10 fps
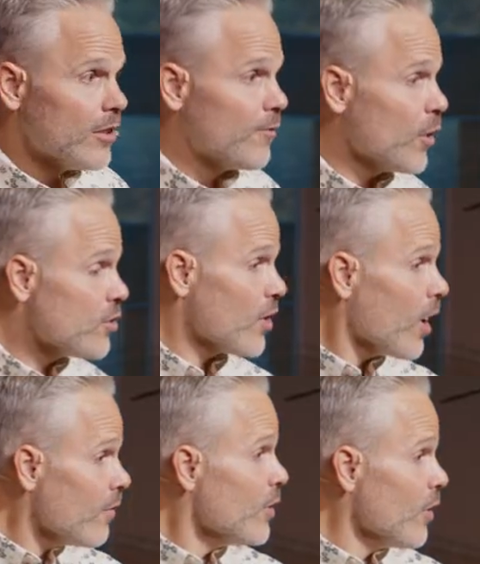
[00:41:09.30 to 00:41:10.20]
If you're
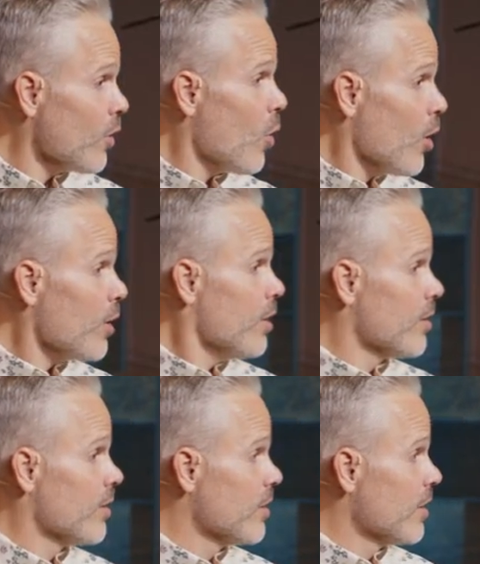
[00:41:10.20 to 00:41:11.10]
serving the Lord
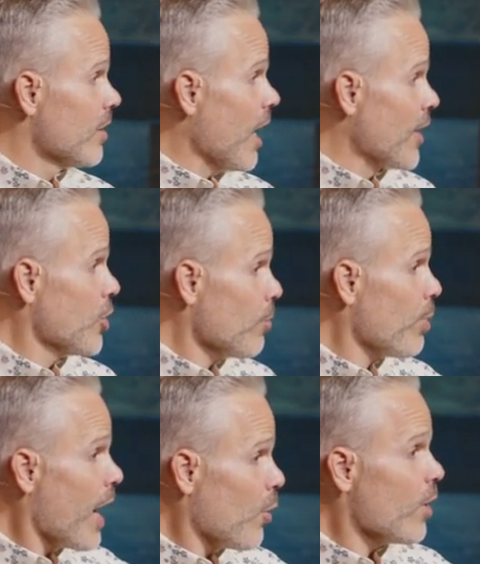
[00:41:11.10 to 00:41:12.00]
and you're
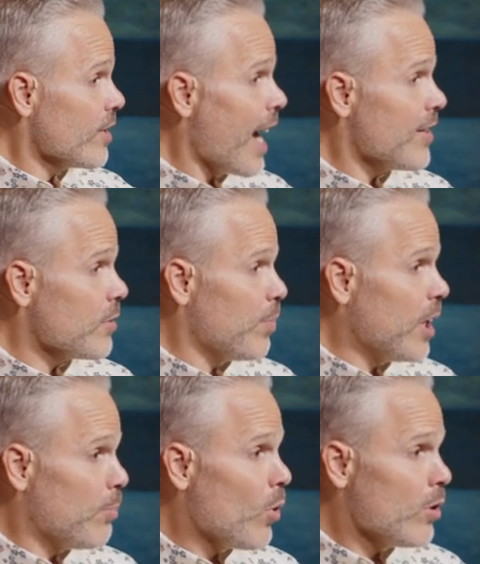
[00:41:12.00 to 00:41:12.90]
prioritizing
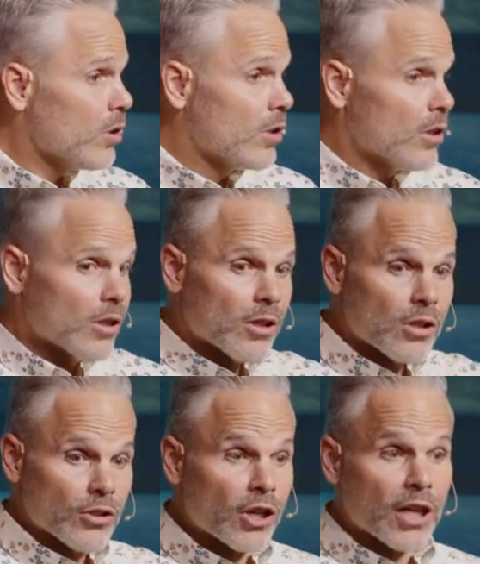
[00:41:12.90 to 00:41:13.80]
people,
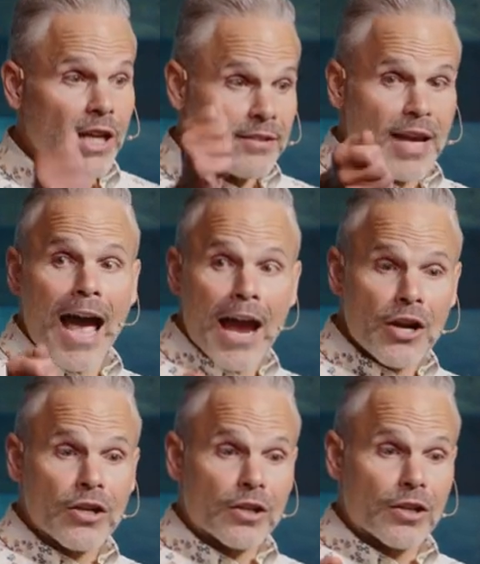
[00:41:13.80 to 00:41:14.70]
you're going to get
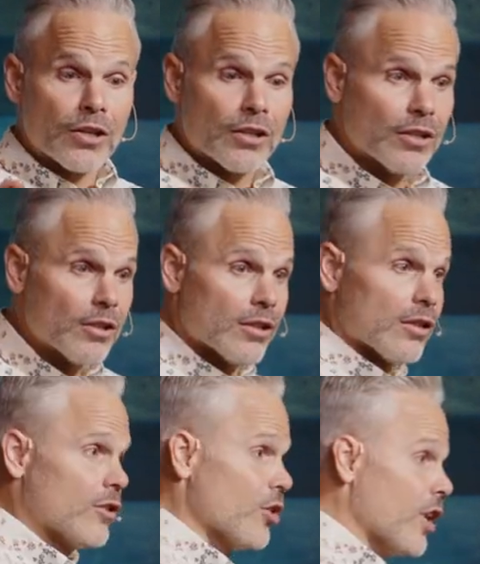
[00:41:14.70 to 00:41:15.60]
tired.
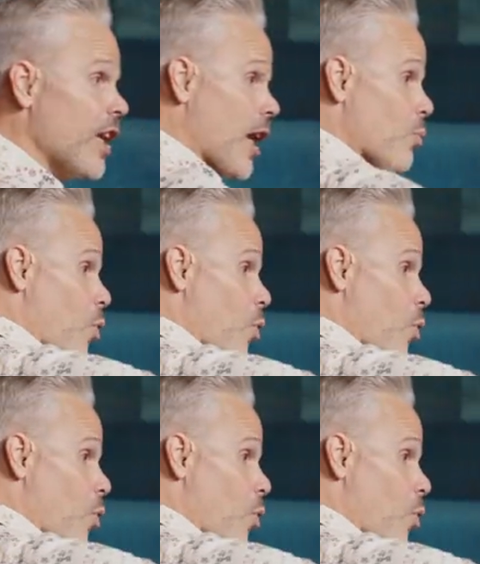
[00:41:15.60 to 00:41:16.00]
You're going to get